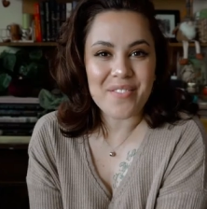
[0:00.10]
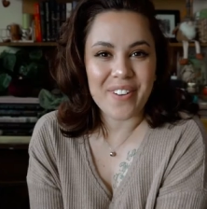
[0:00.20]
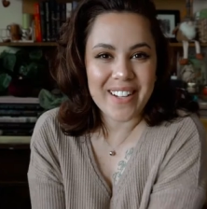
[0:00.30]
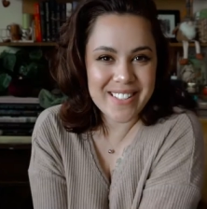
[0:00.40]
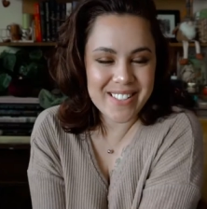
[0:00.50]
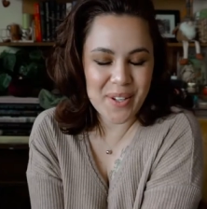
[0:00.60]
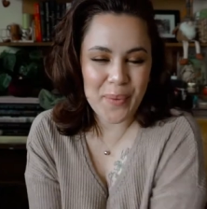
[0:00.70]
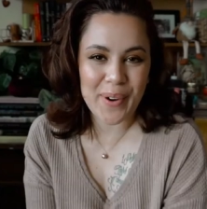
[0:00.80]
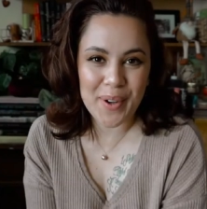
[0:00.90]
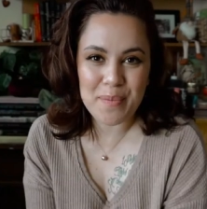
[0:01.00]
friends,
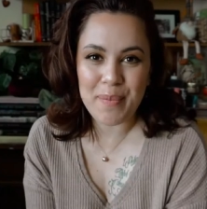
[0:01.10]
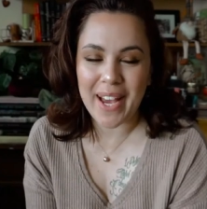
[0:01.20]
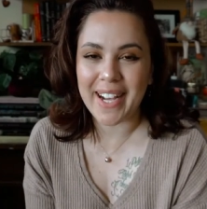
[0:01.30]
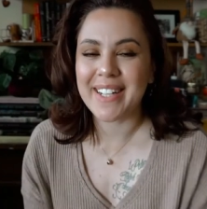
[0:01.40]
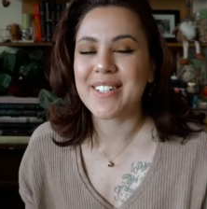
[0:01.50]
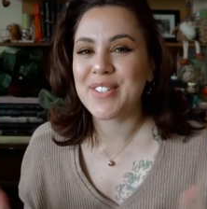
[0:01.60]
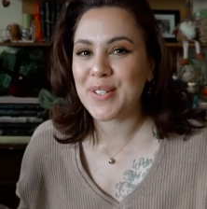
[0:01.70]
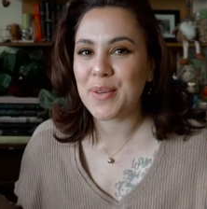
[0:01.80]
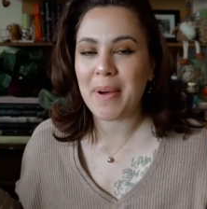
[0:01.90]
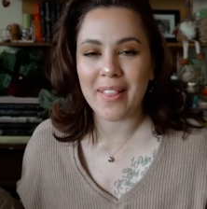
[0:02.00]
welcome back
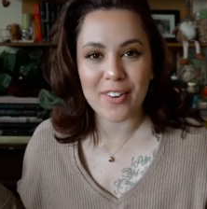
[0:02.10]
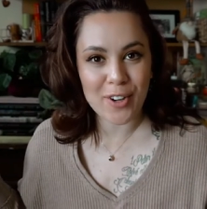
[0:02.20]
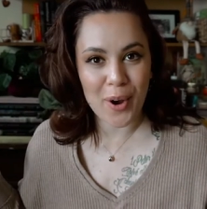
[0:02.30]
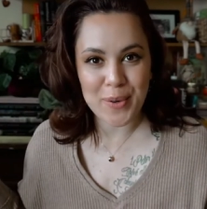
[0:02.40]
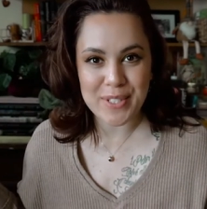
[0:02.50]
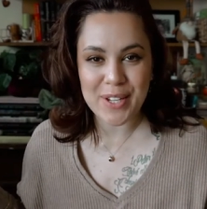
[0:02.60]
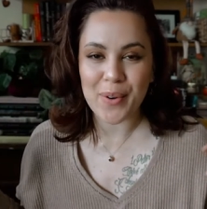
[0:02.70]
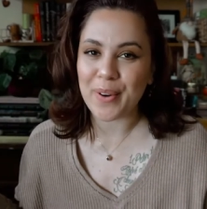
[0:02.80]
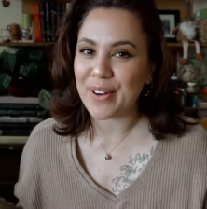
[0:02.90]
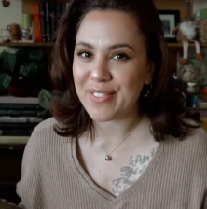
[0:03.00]
to my little cozy
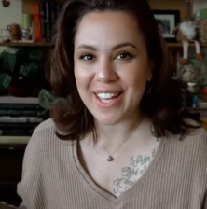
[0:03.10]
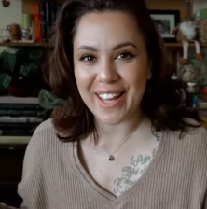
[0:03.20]
corner of the